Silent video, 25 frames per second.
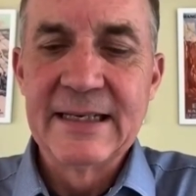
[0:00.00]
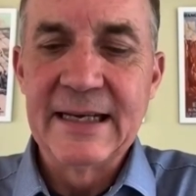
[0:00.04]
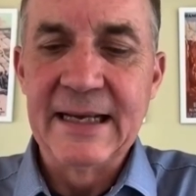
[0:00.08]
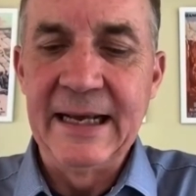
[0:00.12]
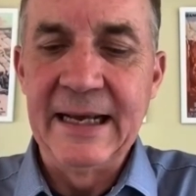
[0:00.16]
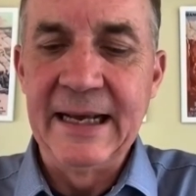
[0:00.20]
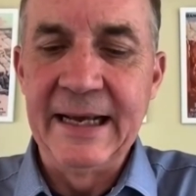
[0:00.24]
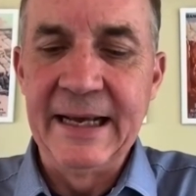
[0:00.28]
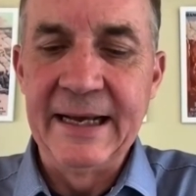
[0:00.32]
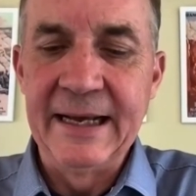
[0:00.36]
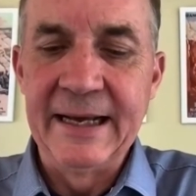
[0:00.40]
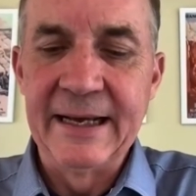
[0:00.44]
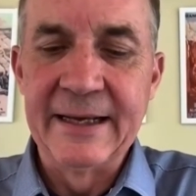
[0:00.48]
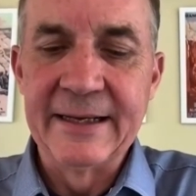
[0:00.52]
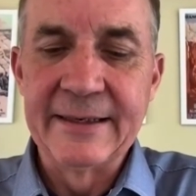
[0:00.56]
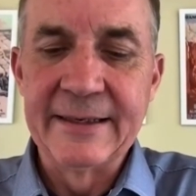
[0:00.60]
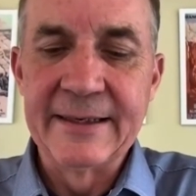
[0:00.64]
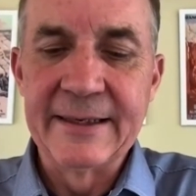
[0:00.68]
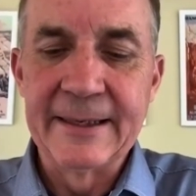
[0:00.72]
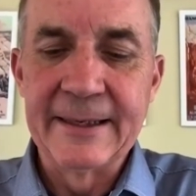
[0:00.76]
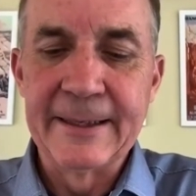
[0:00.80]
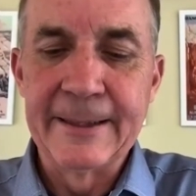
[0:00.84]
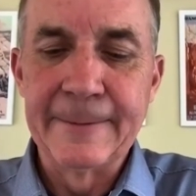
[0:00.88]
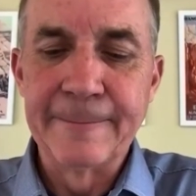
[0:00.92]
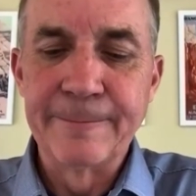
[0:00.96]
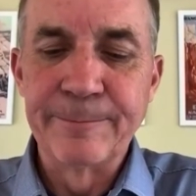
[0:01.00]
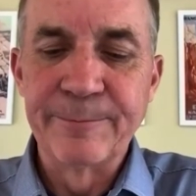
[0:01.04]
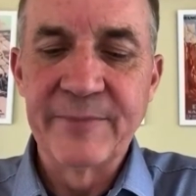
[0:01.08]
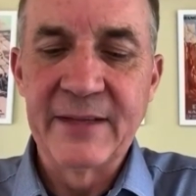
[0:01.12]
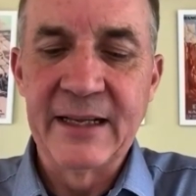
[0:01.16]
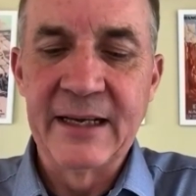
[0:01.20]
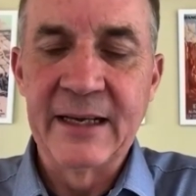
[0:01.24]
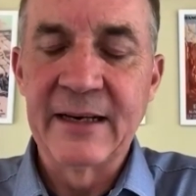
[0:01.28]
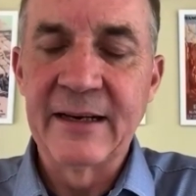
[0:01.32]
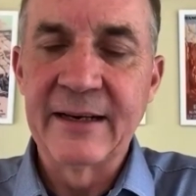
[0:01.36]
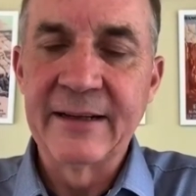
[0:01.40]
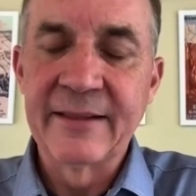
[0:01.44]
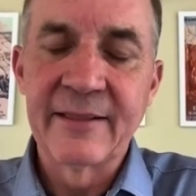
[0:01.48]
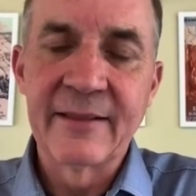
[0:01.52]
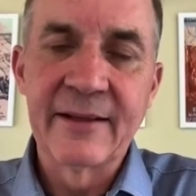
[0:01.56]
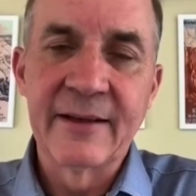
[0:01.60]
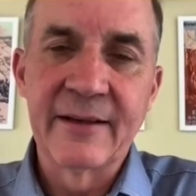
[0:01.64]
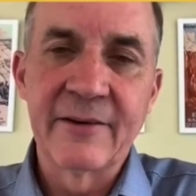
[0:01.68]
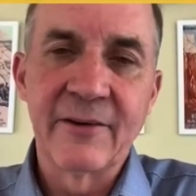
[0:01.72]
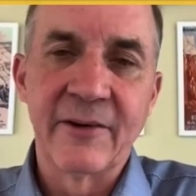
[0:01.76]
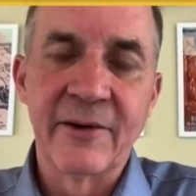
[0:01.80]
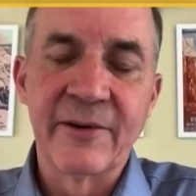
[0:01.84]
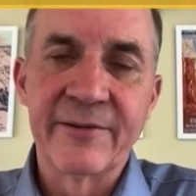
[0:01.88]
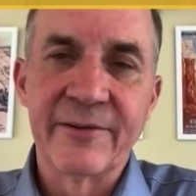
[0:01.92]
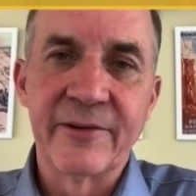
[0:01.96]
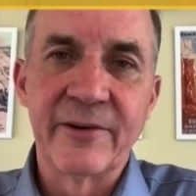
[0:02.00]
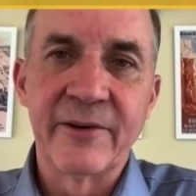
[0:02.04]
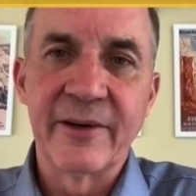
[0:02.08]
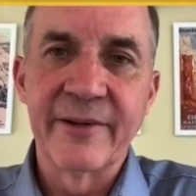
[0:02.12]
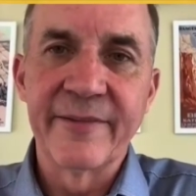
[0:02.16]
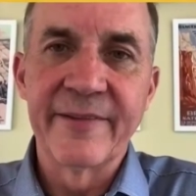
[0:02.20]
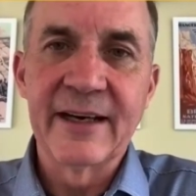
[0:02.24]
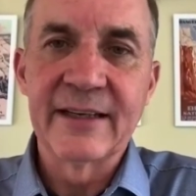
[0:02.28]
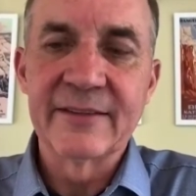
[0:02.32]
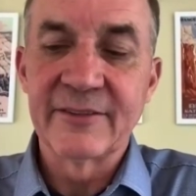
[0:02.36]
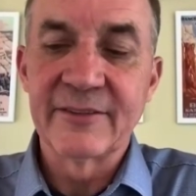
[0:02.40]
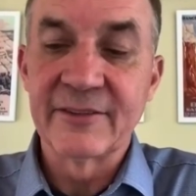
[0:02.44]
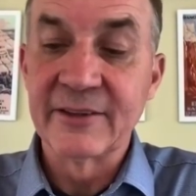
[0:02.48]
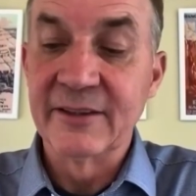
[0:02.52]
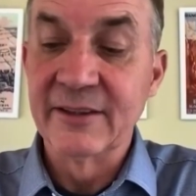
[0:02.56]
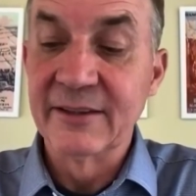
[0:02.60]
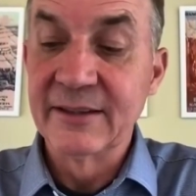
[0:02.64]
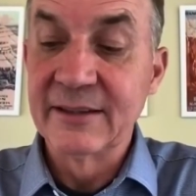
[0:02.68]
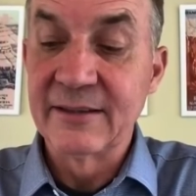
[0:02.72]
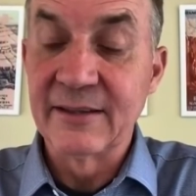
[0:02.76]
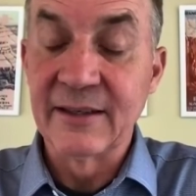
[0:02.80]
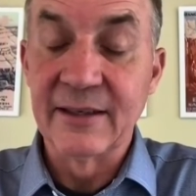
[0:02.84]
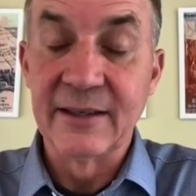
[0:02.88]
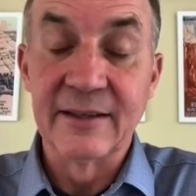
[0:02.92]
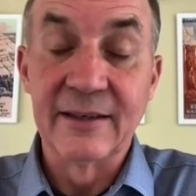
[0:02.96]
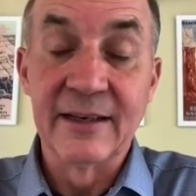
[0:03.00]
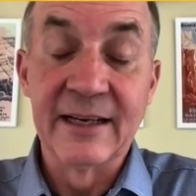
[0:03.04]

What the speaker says: And I think overall that's a good thing.